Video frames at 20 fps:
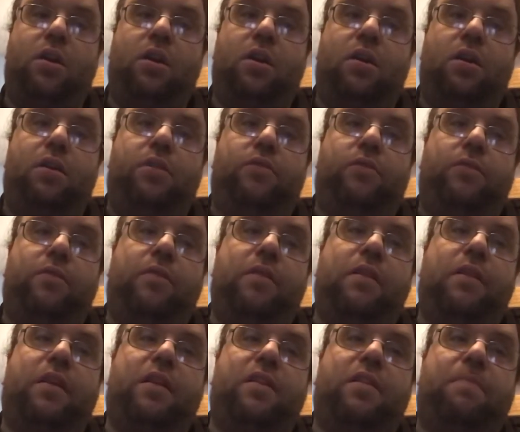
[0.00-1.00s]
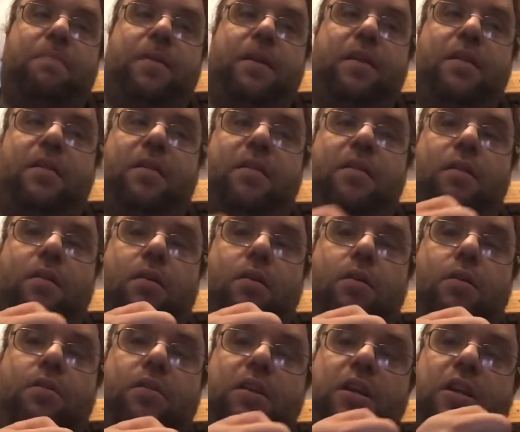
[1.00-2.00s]
There's always a space
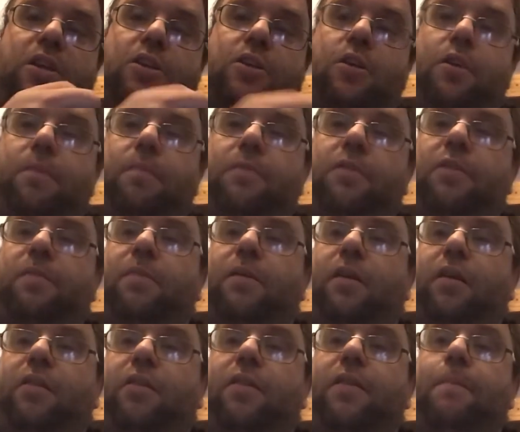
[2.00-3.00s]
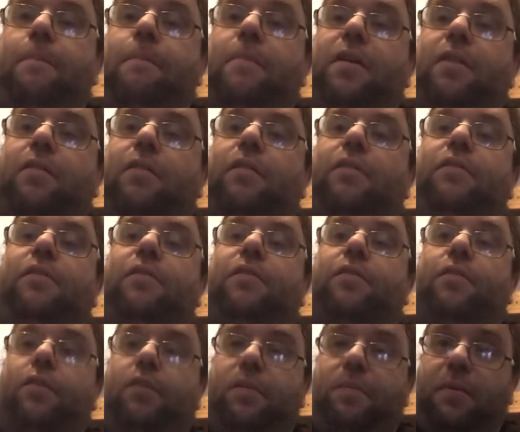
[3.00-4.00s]
on the topmost pile of the Mythos
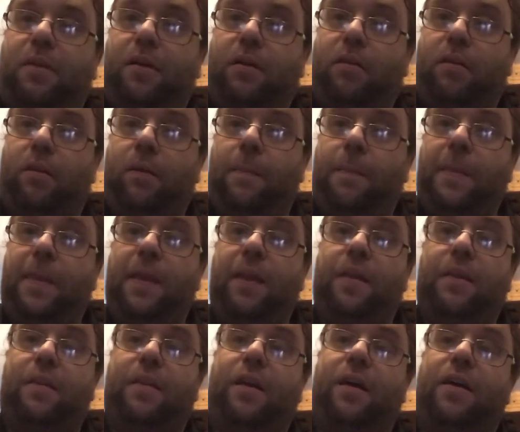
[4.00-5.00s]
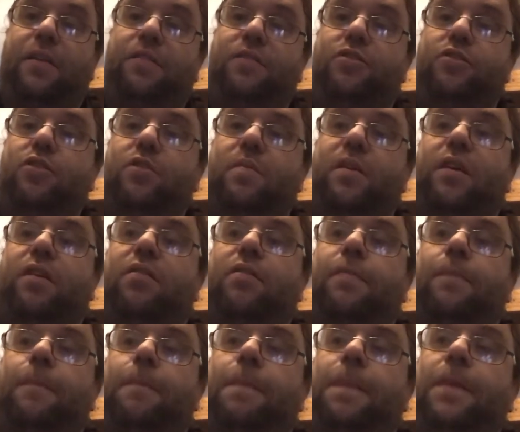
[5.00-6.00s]
discard pile that has a Doom icon.
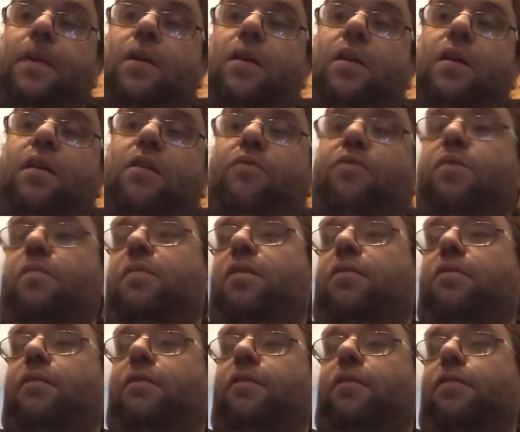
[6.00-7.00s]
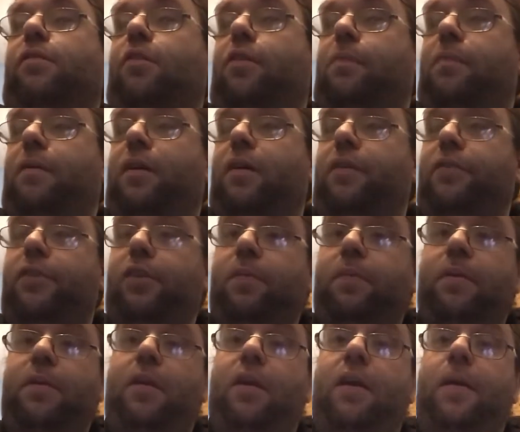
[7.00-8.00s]
If the Mythos discard pile is
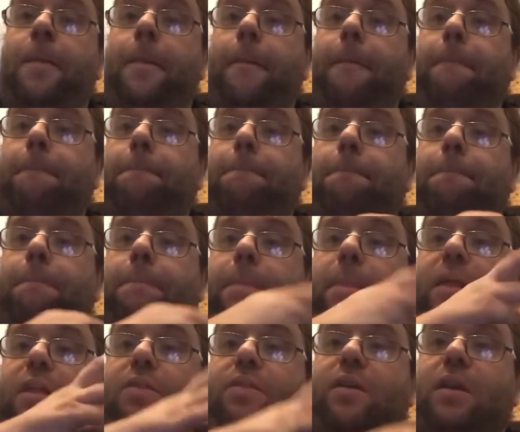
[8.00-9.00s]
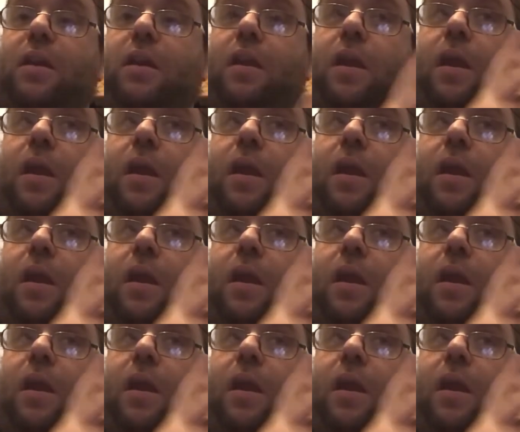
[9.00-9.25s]
open, the